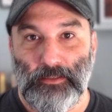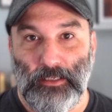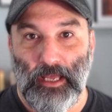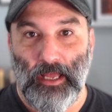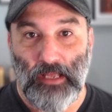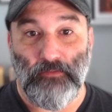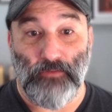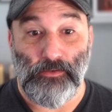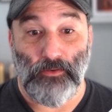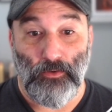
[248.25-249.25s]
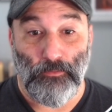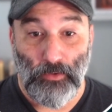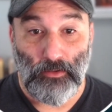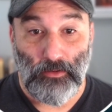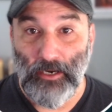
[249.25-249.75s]
to get a physical
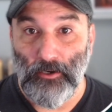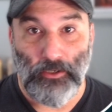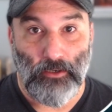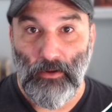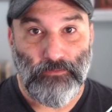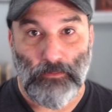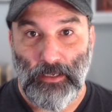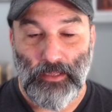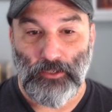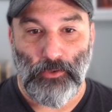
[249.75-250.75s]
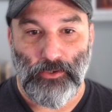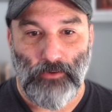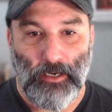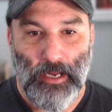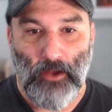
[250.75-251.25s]
book later. You don't have to make that
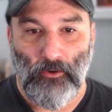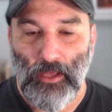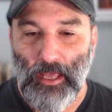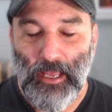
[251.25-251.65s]
choice right now.